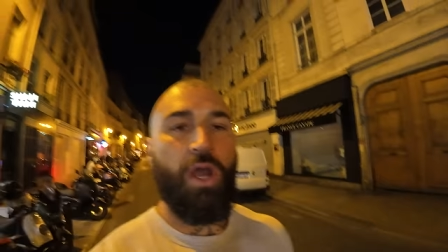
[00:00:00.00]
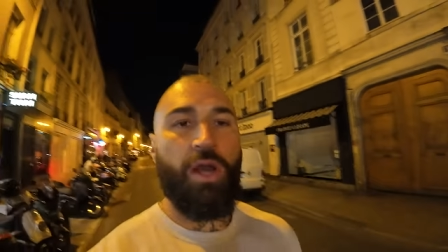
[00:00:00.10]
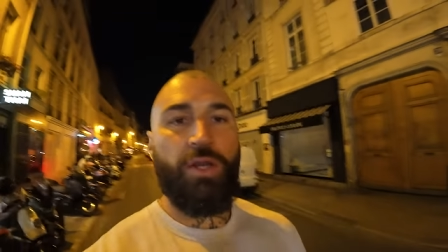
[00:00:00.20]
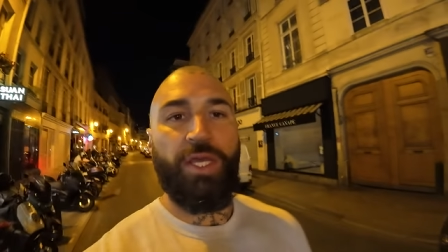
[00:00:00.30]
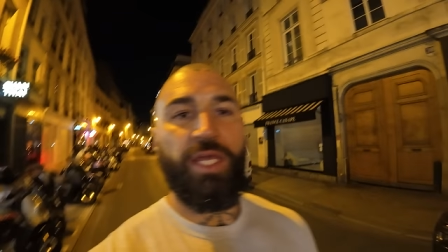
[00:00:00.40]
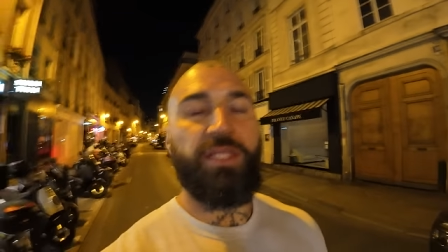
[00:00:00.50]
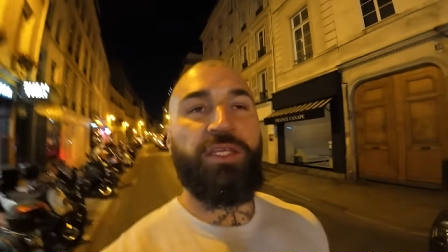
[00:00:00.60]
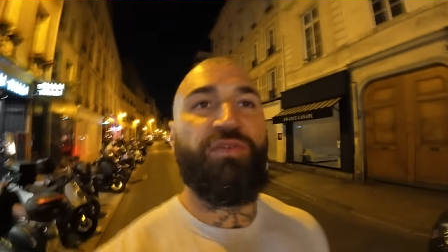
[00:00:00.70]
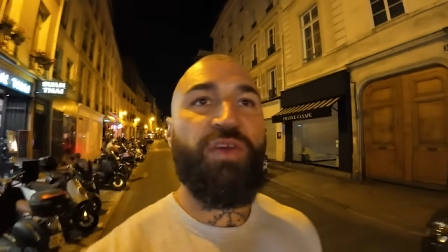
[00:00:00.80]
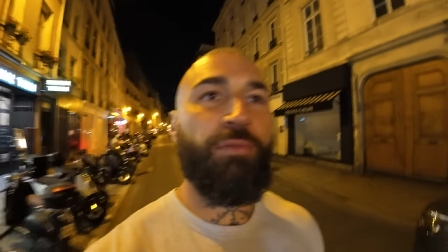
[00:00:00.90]
I'm gonna get
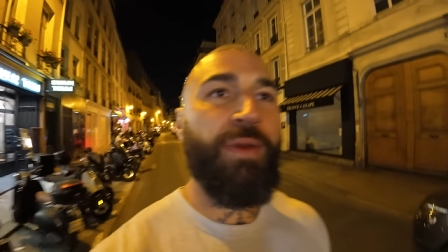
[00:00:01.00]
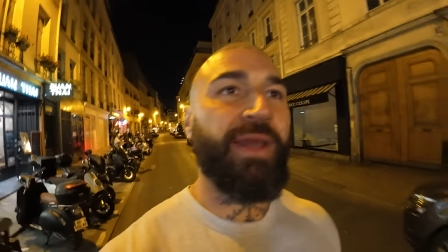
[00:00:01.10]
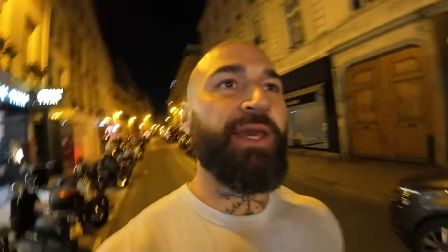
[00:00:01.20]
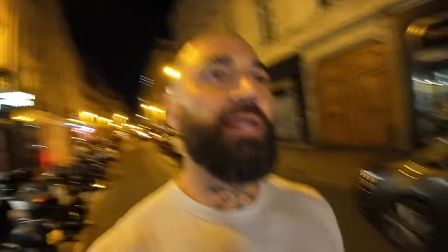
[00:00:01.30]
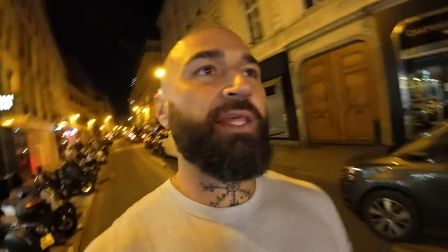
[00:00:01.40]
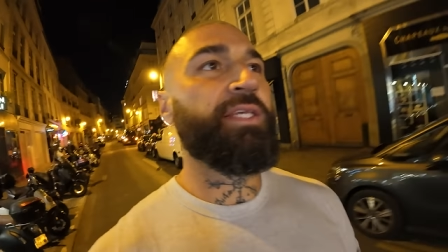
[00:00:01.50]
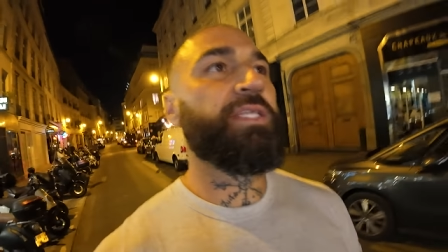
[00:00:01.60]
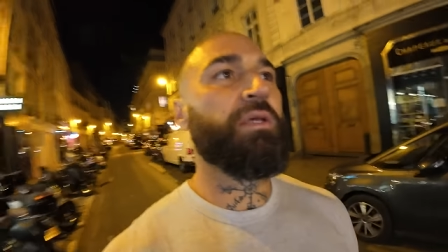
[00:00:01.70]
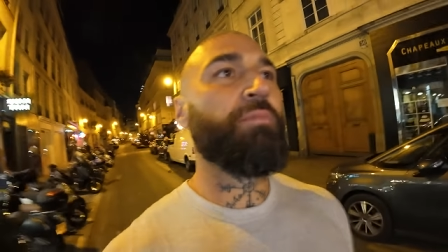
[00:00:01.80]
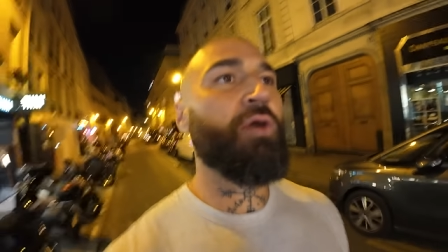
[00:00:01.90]
this thing back here, these
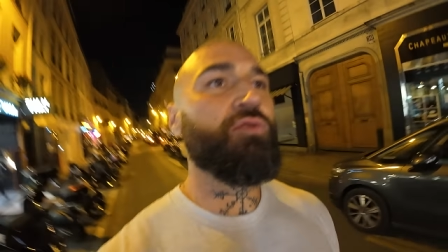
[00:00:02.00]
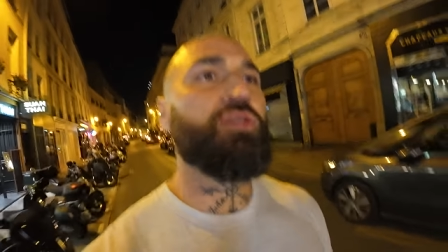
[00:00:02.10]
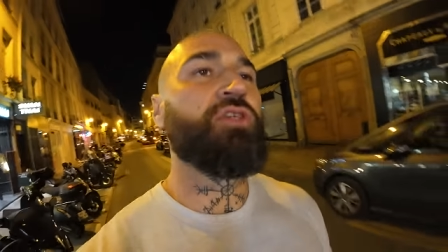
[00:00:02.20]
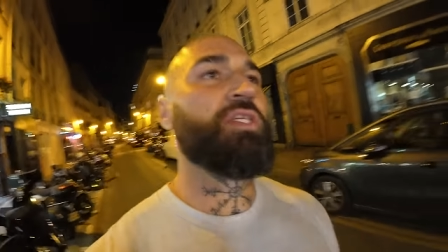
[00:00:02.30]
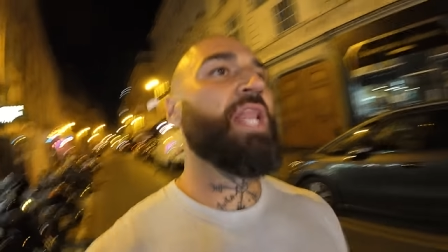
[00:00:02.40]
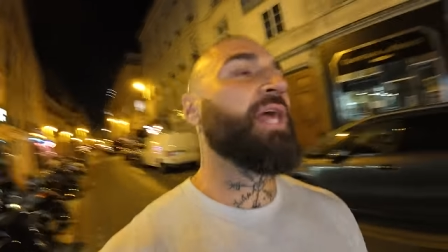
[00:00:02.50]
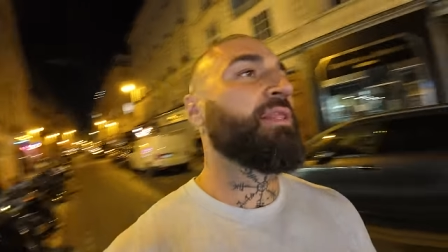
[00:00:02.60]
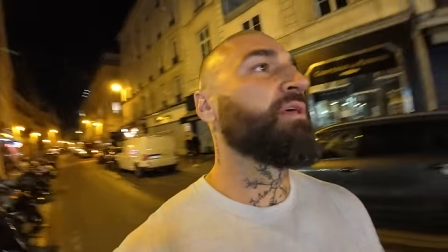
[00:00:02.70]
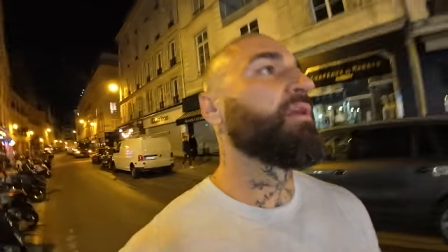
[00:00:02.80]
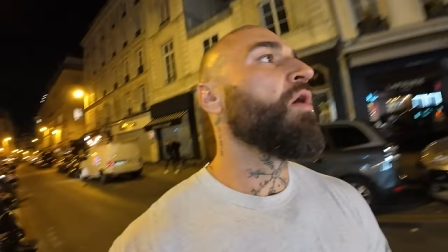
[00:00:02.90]
samosas,
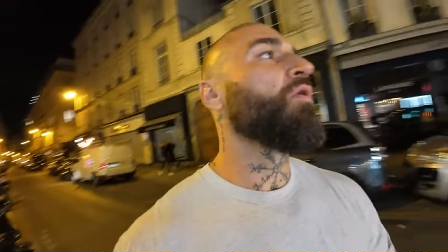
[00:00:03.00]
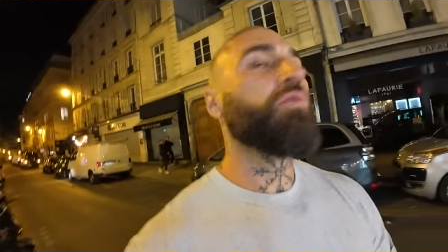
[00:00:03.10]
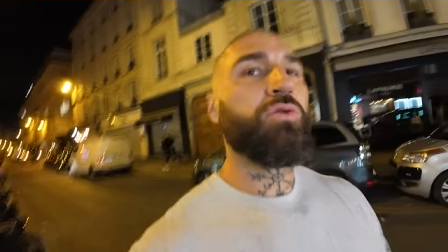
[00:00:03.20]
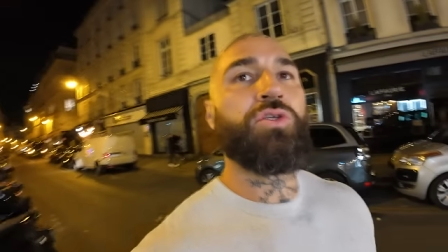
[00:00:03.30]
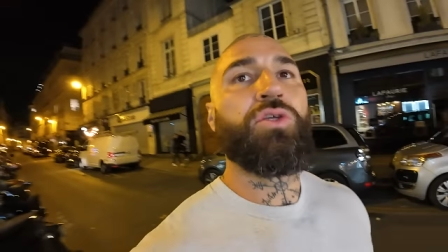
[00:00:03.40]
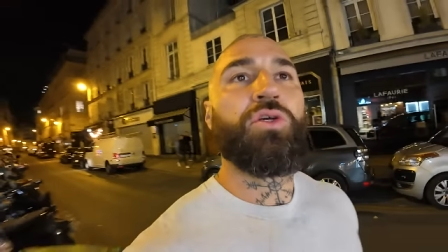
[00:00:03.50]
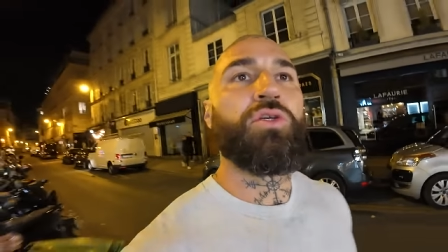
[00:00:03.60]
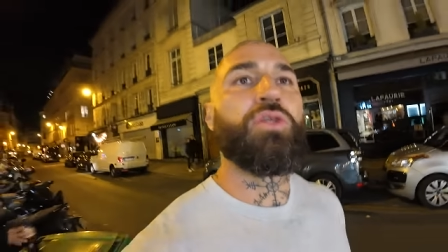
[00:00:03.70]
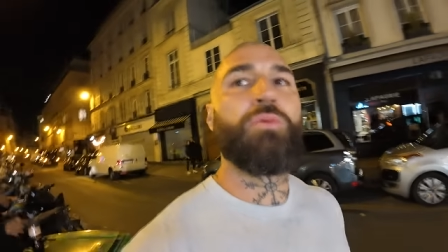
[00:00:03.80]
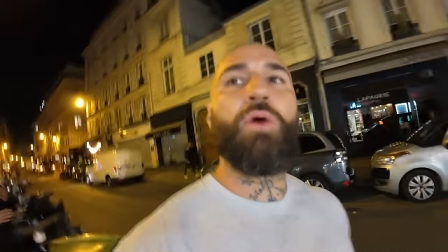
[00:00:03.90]
lad. Rolls,
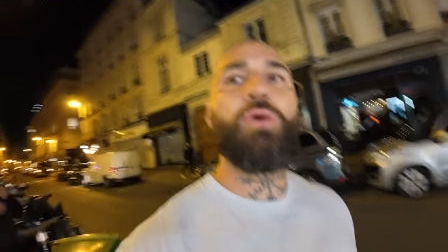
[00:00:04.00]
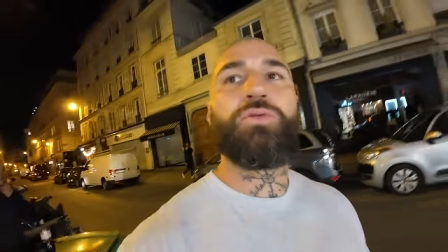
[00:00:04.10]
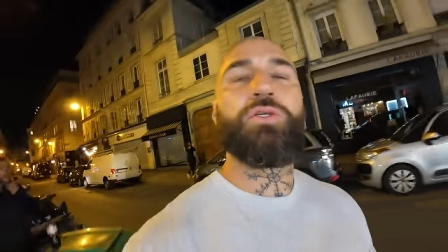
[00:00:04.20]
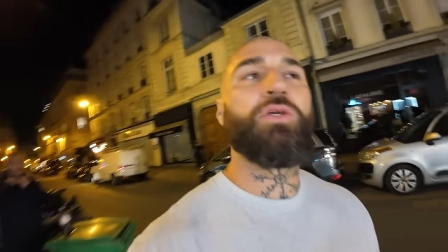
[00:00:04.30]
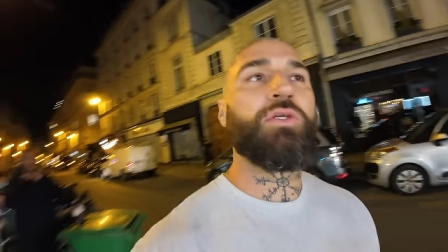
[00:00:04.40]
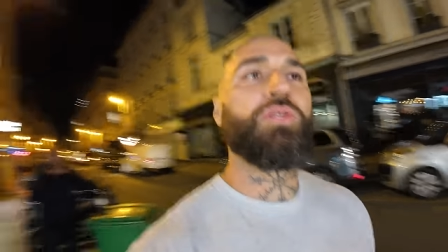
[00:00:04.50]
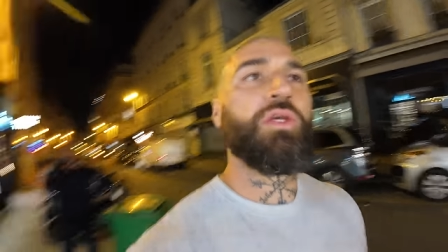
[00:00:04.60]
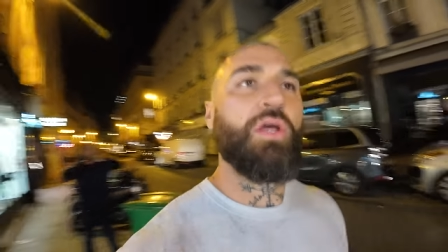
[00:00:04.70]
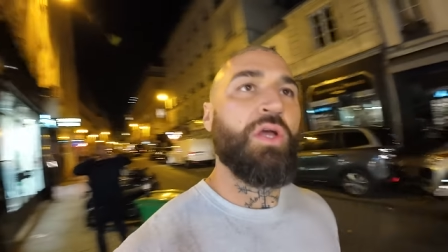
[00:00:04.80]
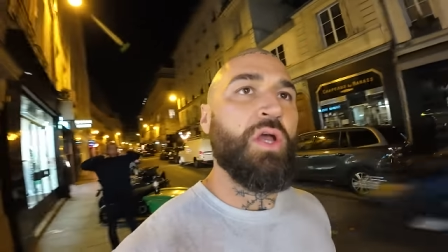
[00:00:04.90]
samosas.
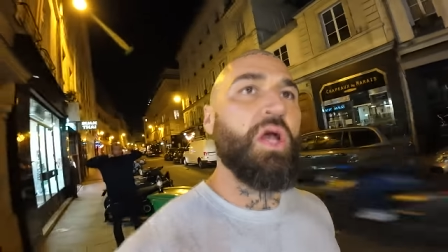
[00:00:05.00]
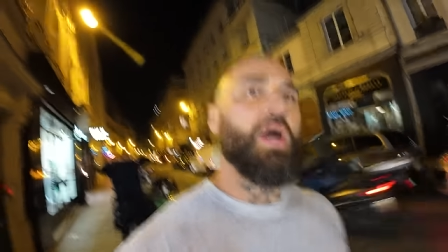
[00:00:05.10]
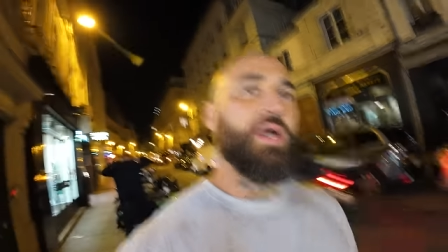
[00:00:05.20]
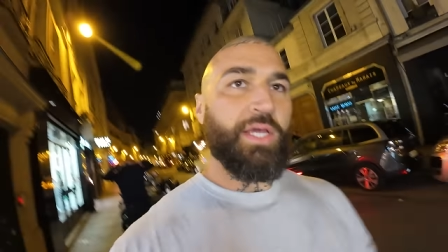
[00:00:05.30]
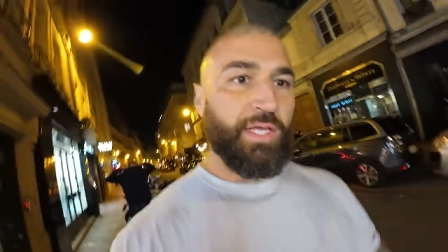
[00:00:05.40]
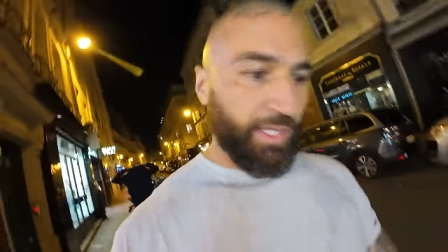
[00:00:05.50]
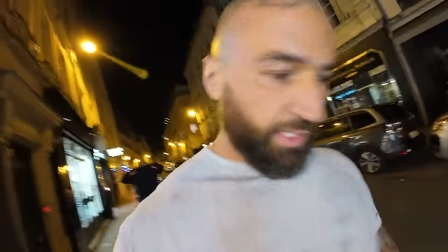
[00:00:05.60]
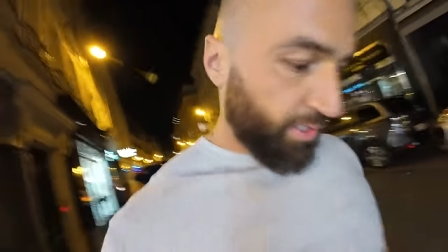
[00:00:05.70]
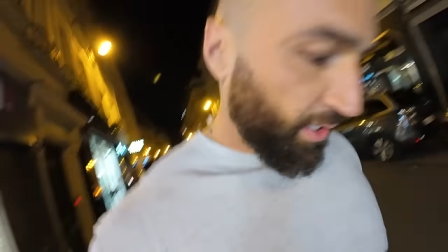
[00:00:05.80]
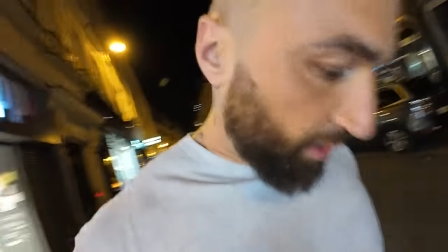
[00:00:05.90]
I'm gonna get
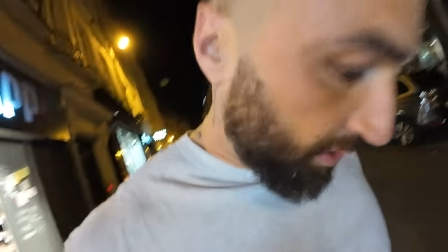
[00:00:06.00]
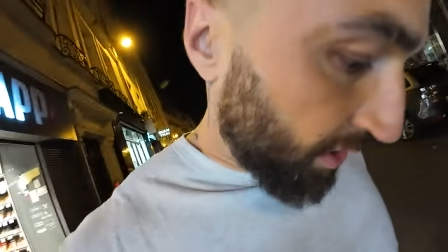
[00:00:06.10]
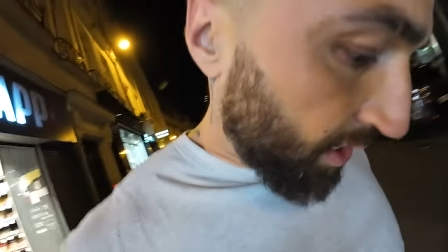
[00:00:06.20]
these things,